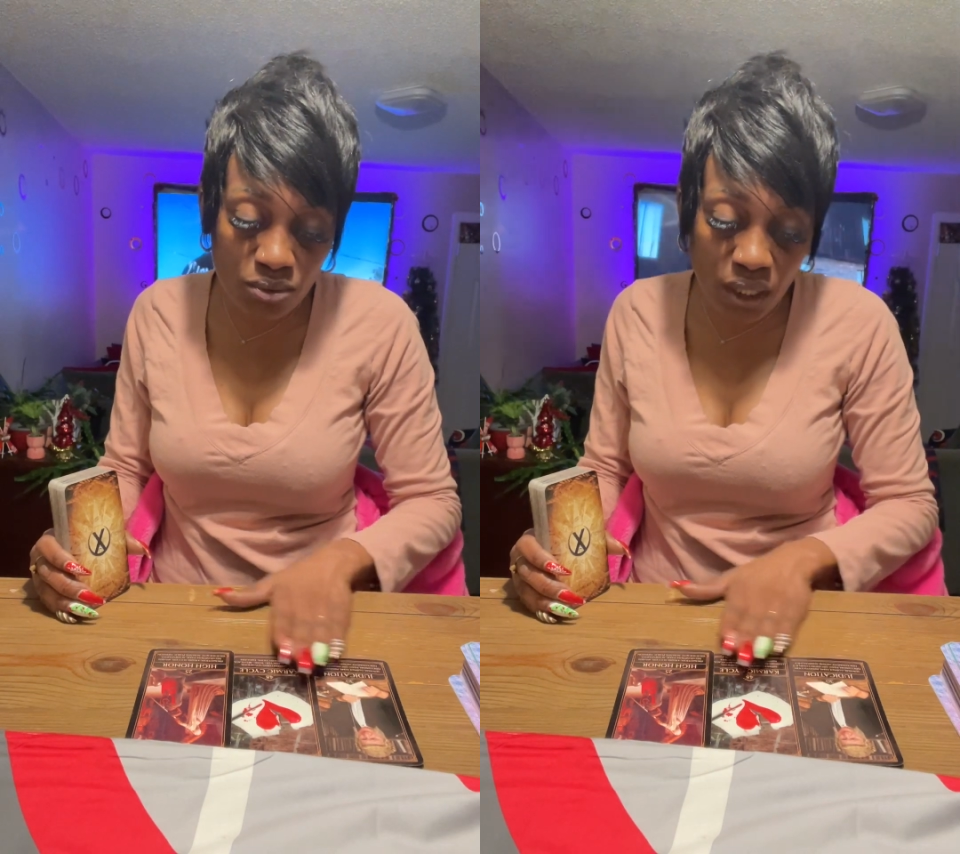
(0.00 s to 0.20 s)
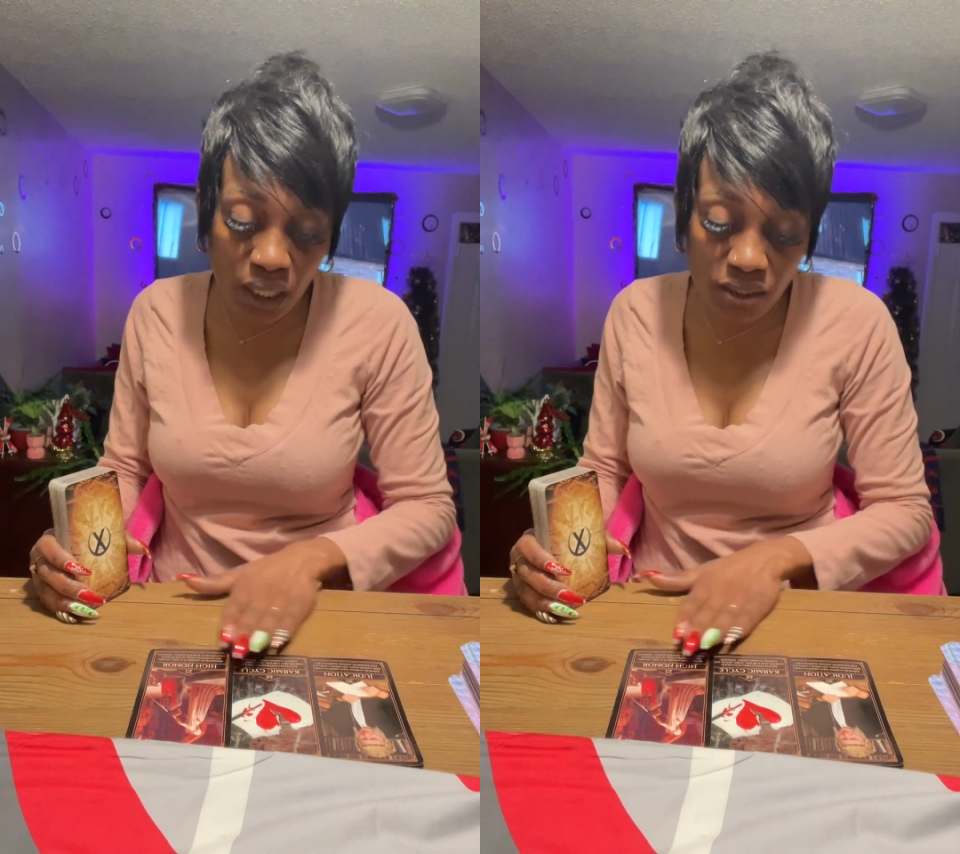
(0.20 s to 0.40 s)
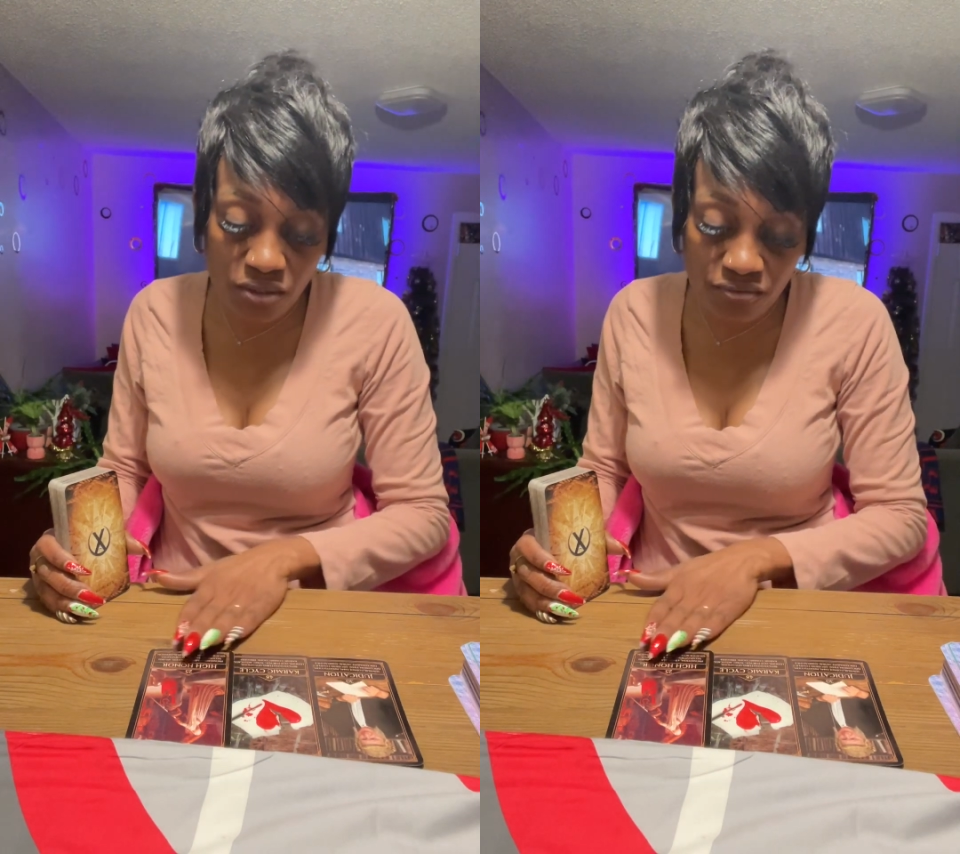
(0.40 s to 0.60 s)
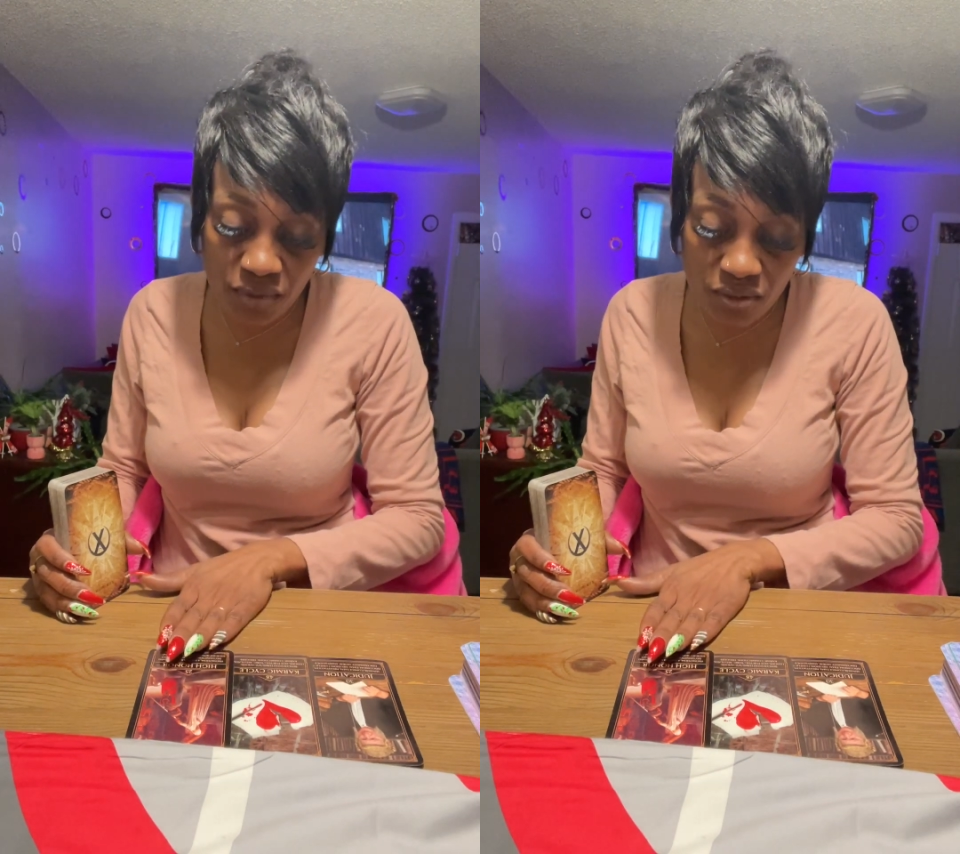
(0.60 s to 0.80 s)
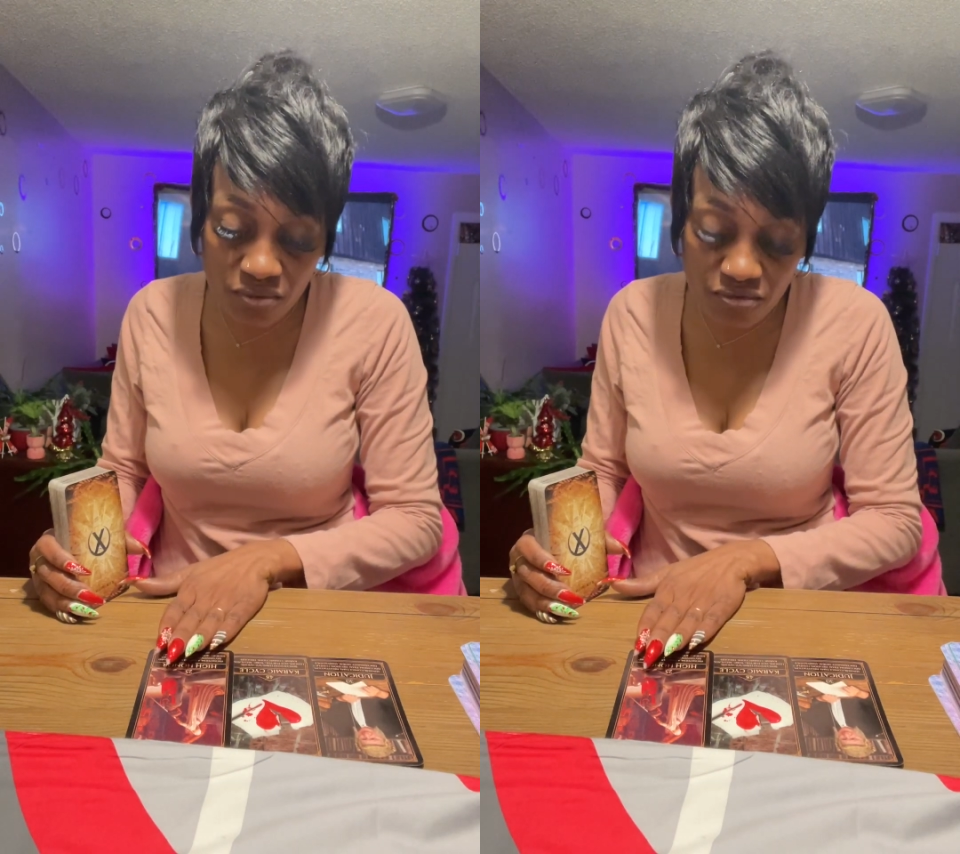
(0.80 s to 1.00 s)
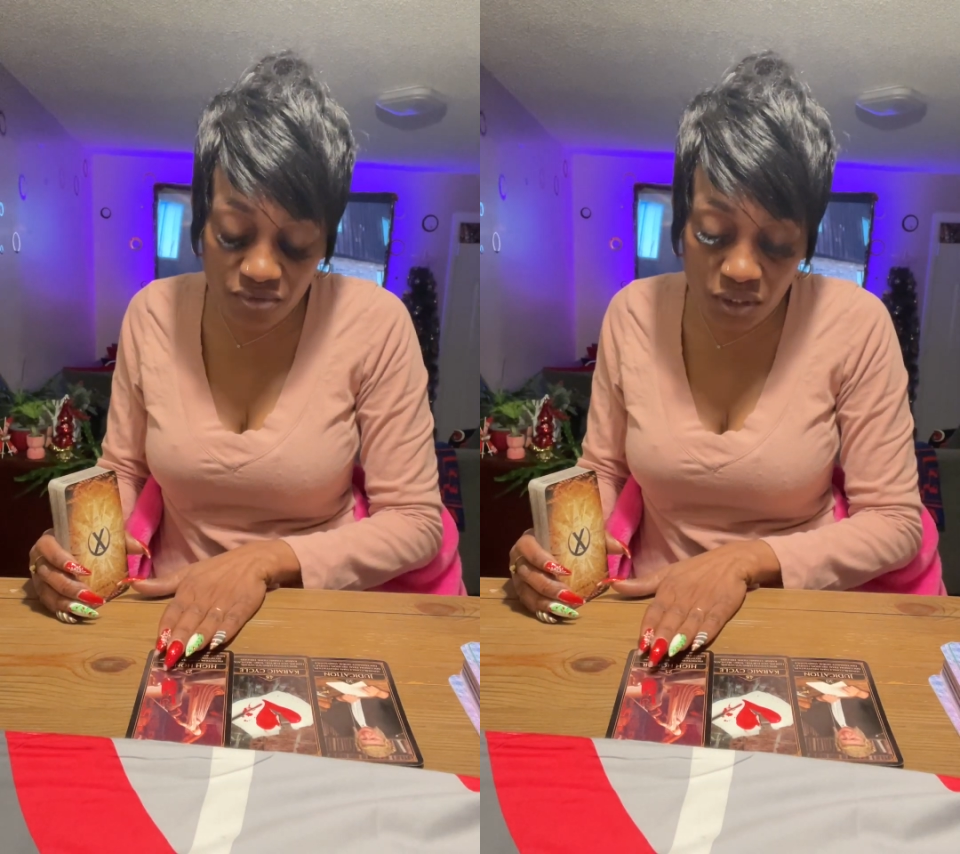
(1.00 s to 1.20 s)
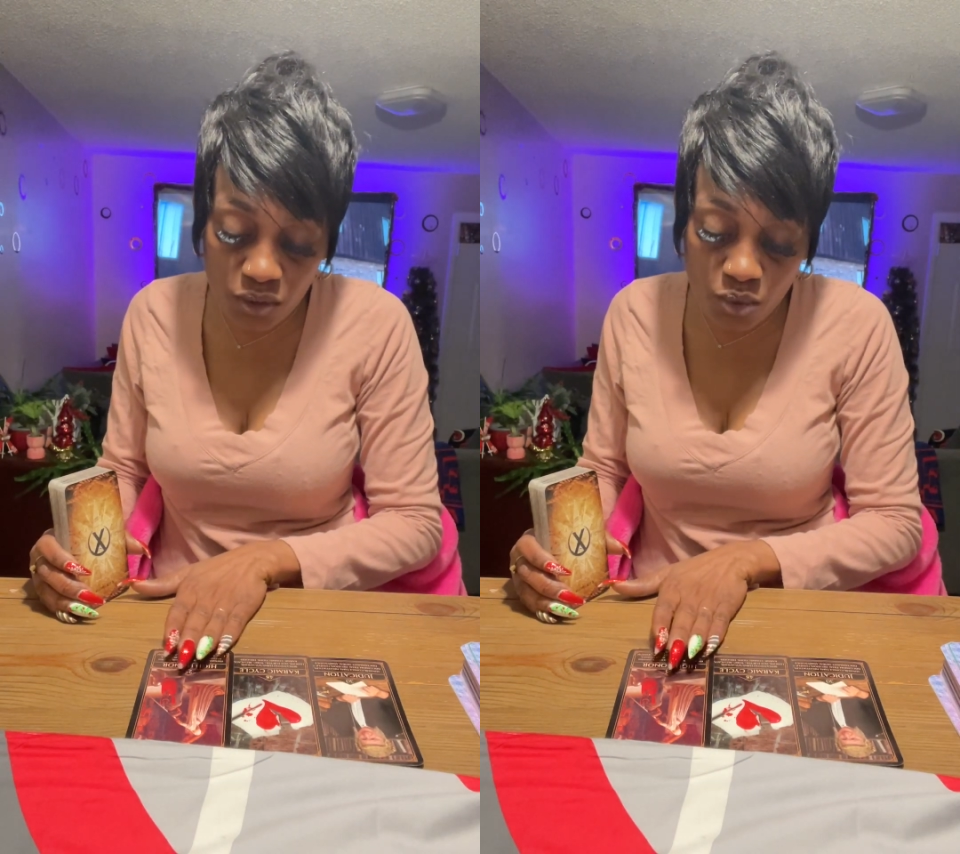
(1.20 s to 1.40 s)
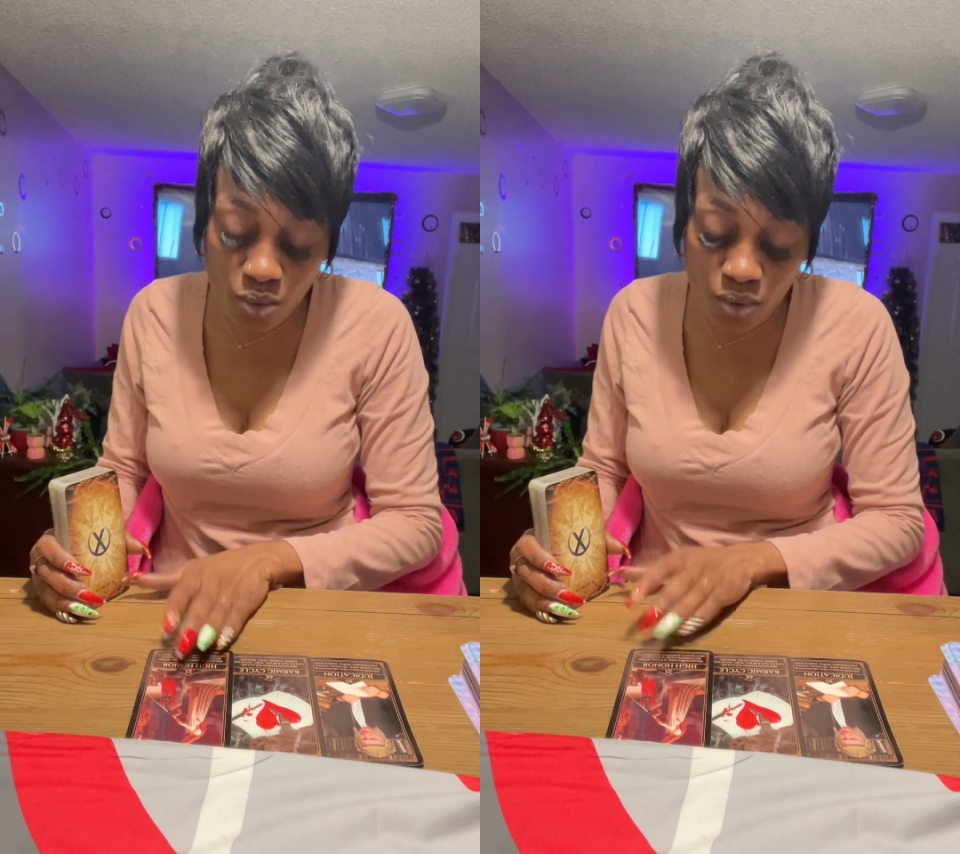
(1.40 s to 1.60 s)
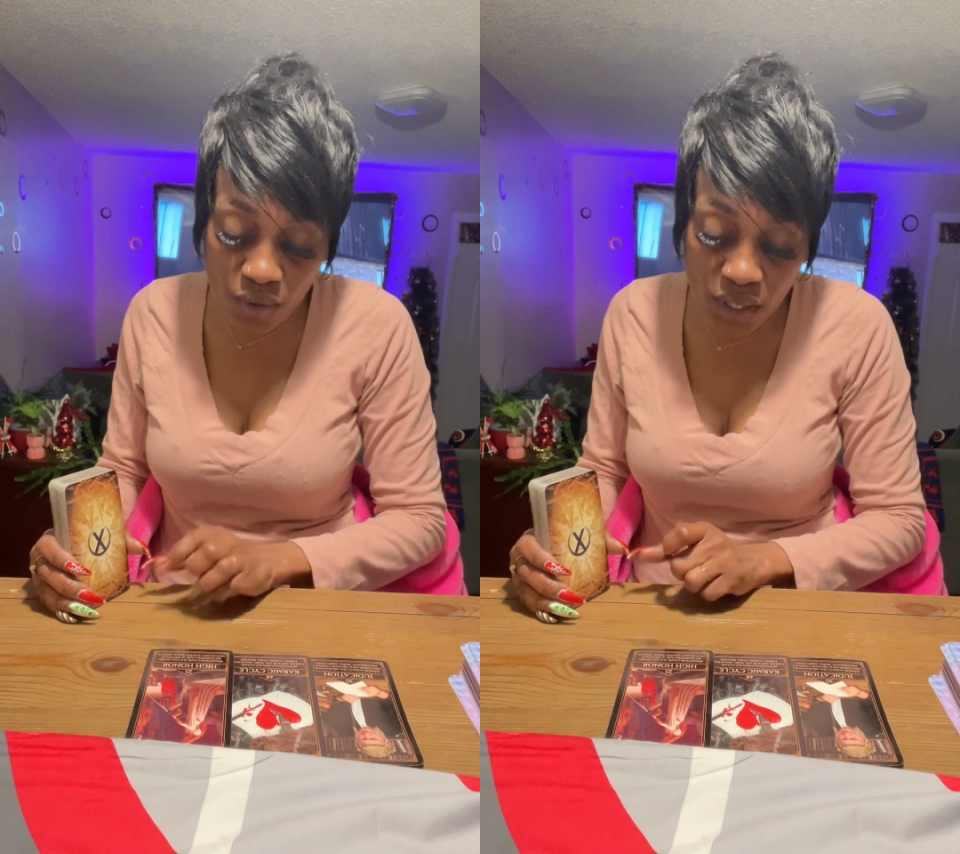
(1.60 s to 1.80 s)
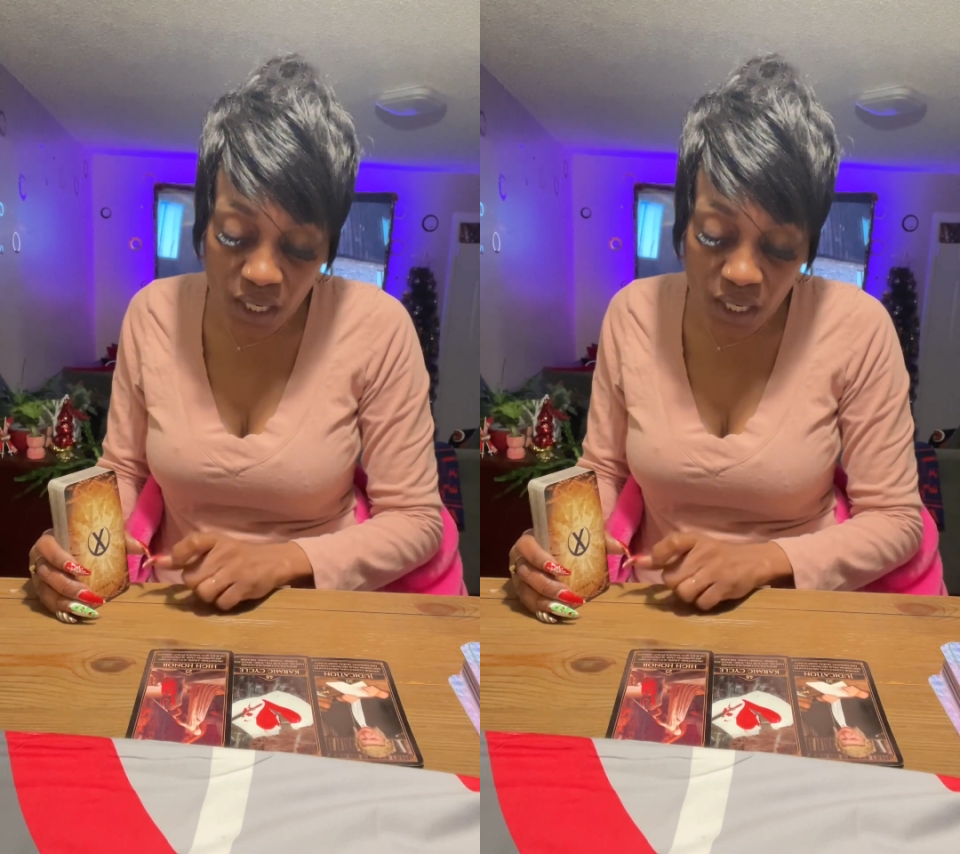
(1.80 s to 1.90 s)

They at your fucking front door.